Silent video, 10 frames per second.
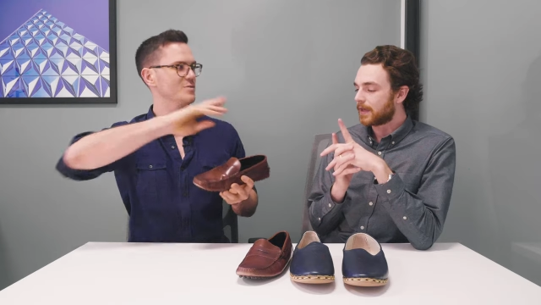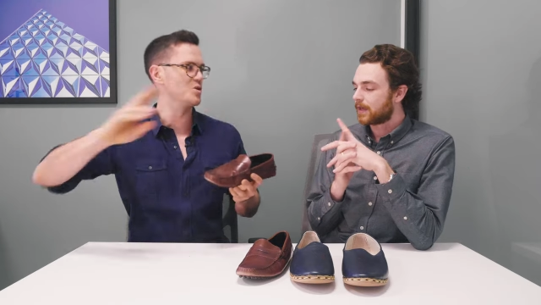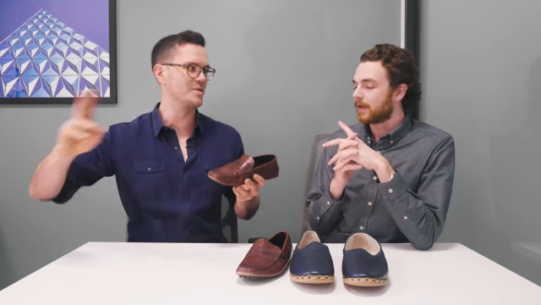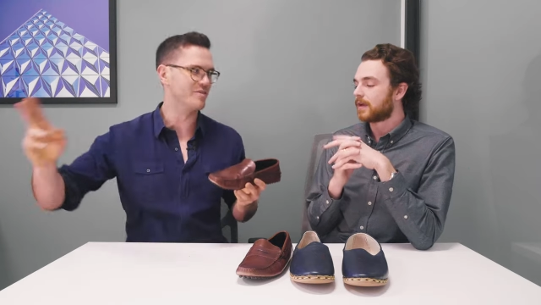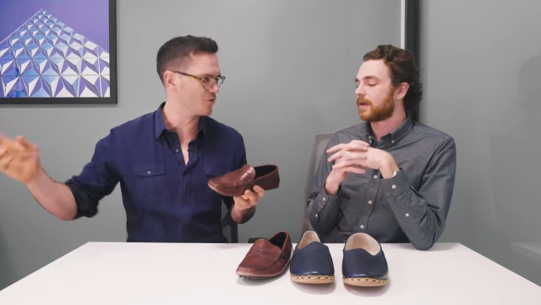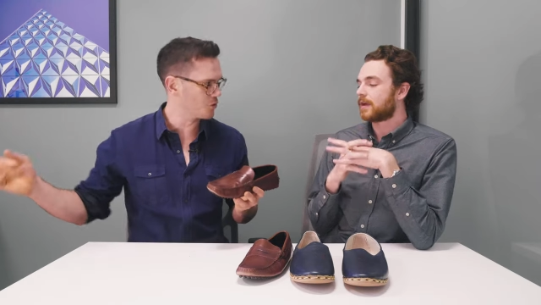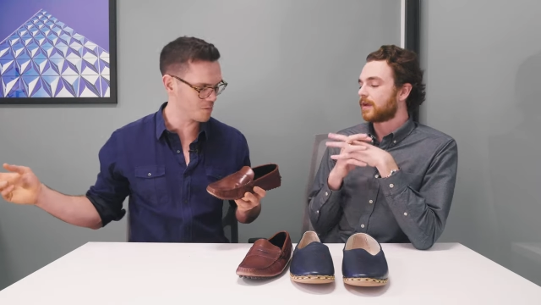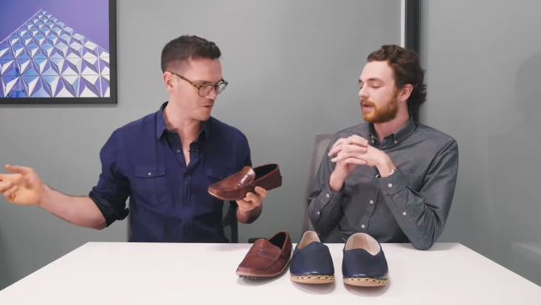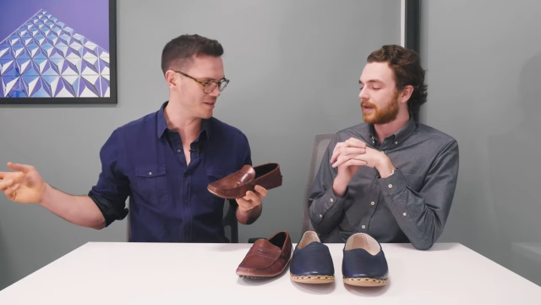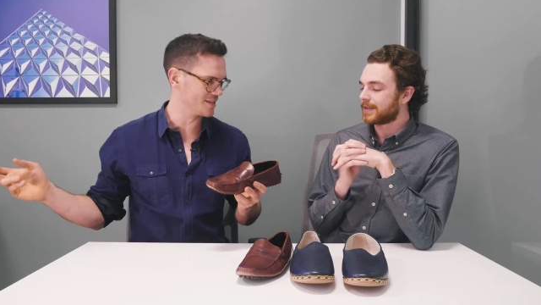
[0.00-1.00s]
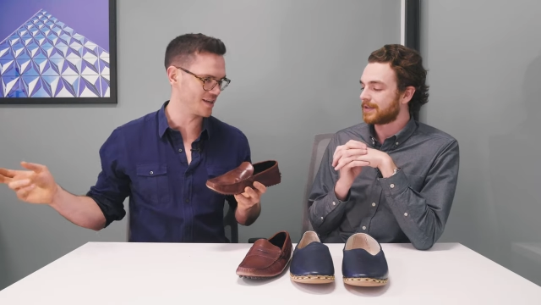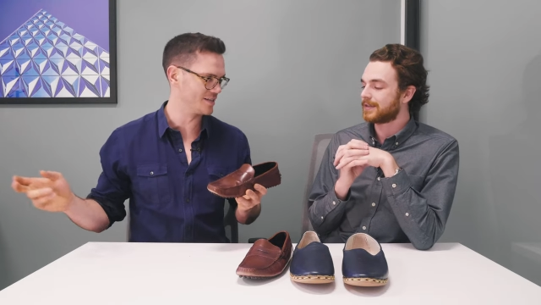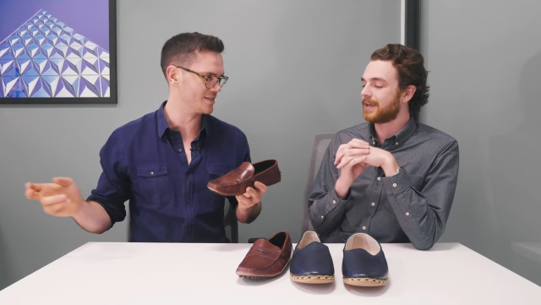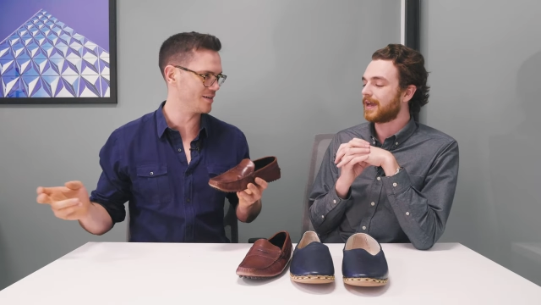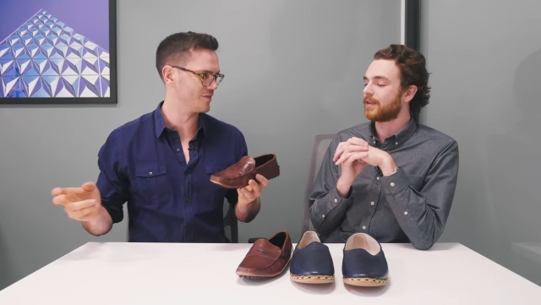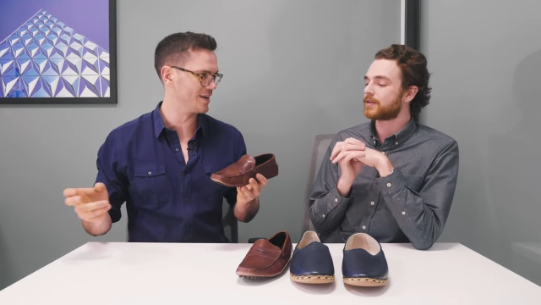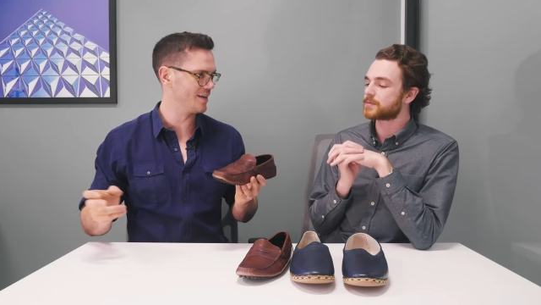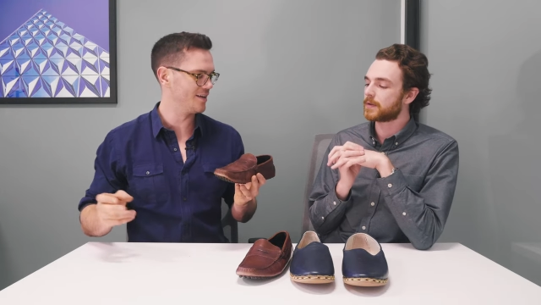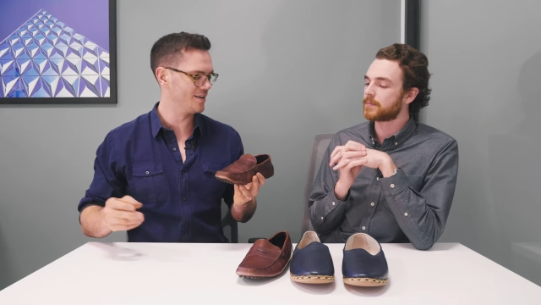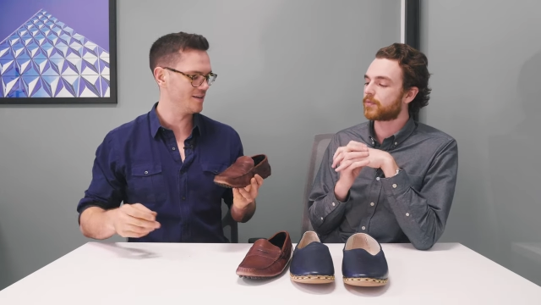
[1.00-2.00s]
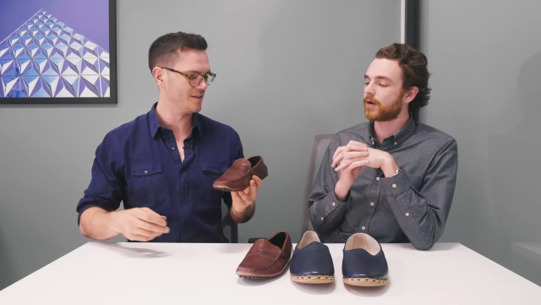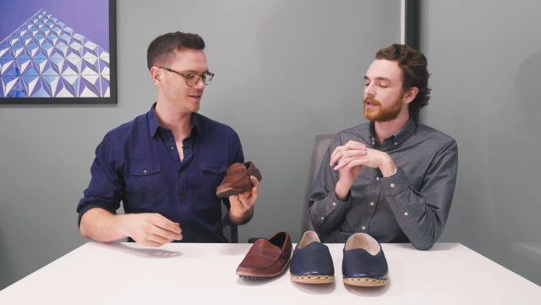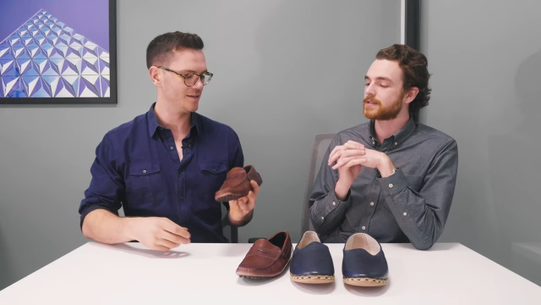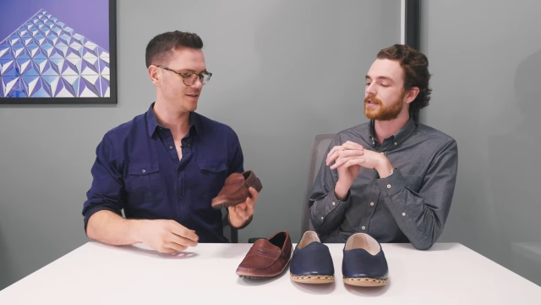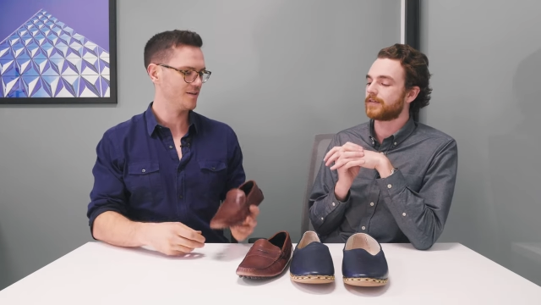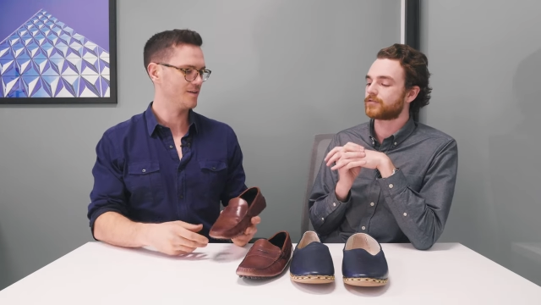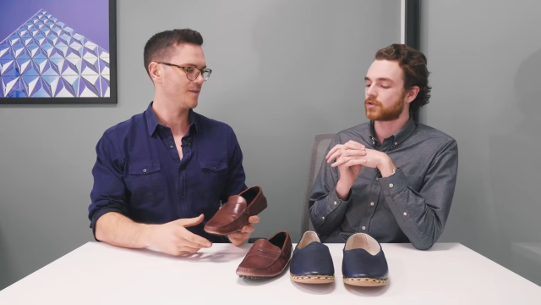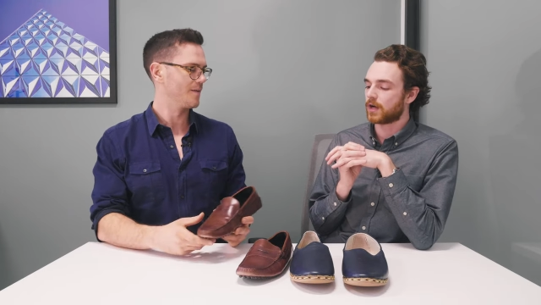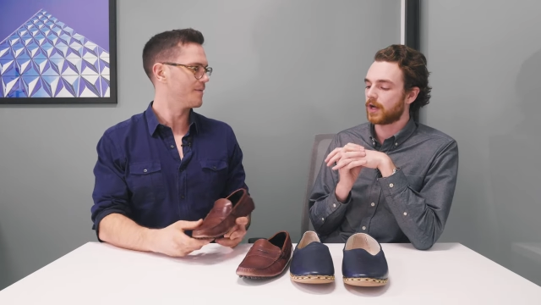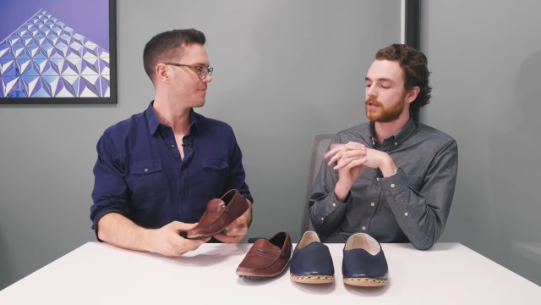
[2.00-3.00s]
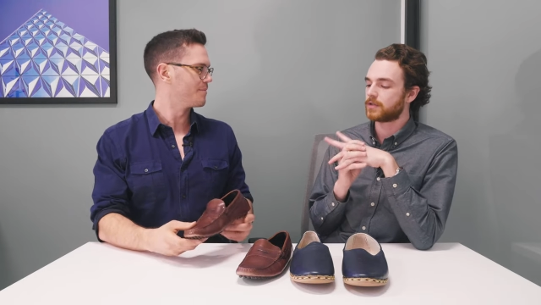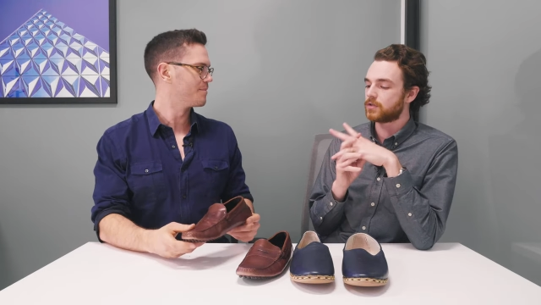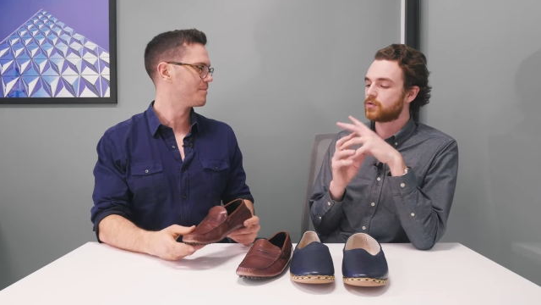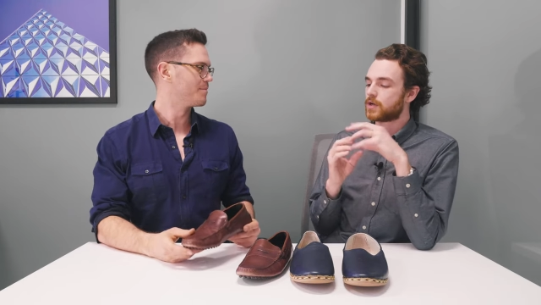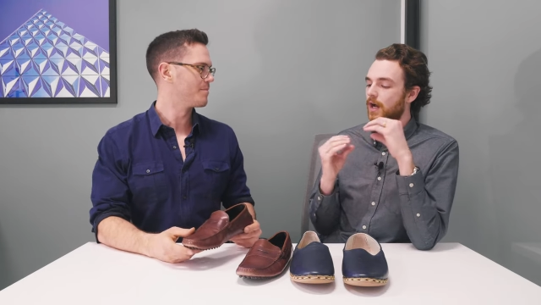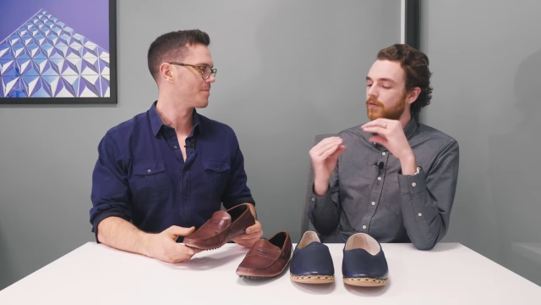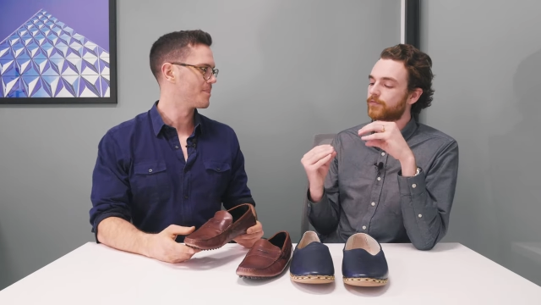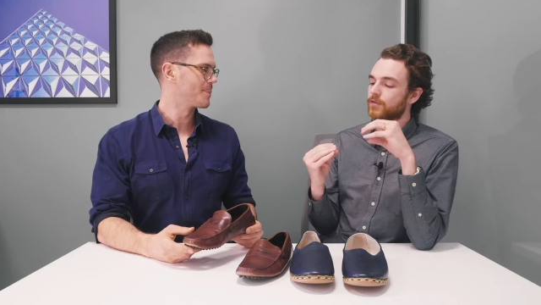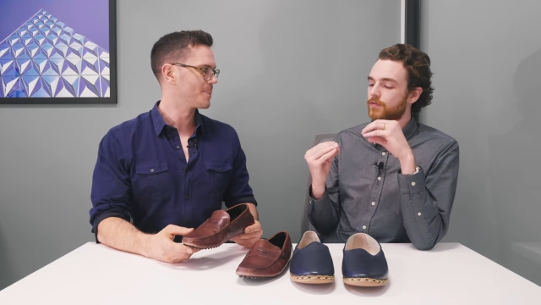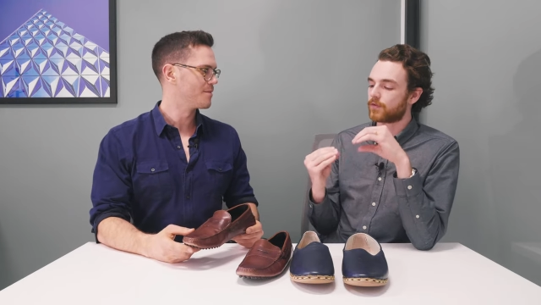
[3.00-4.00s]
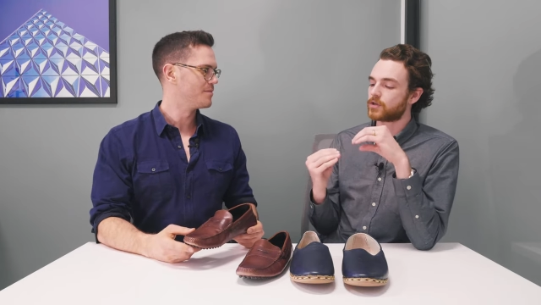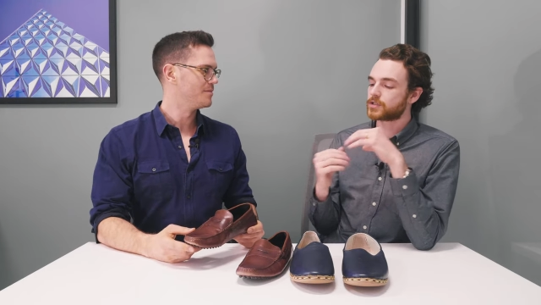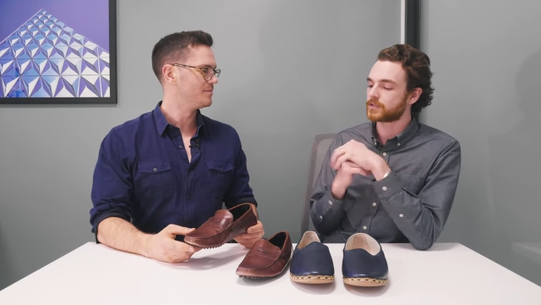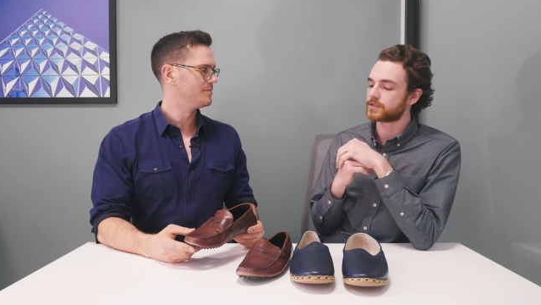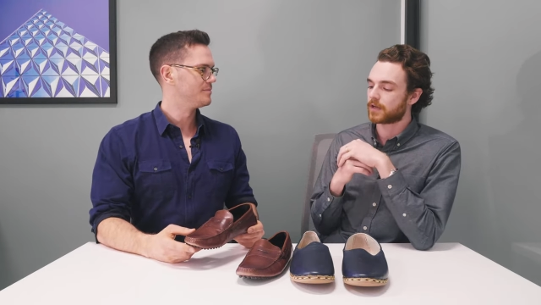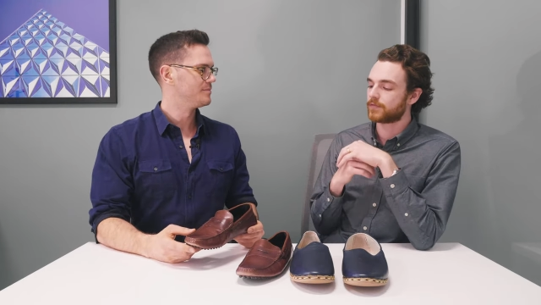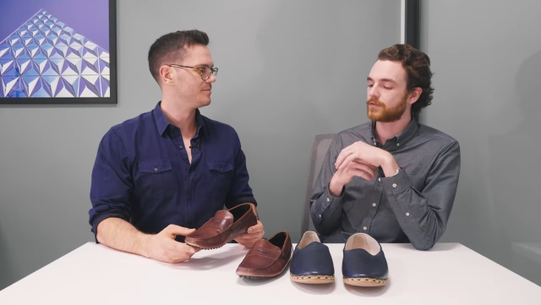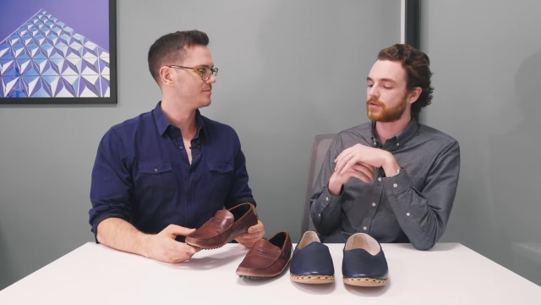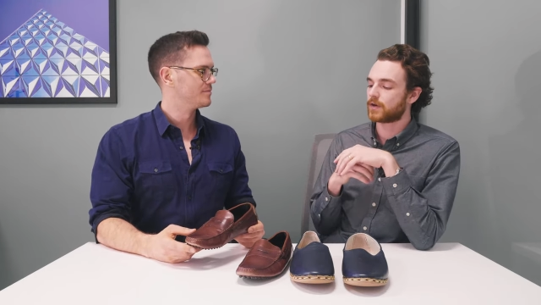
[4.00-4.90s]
Speaker 1: absorbing foam or this kind of yeah, stuff. Yeah, right? there's
Speaker 2: been brands that have tried to do comfort versions of the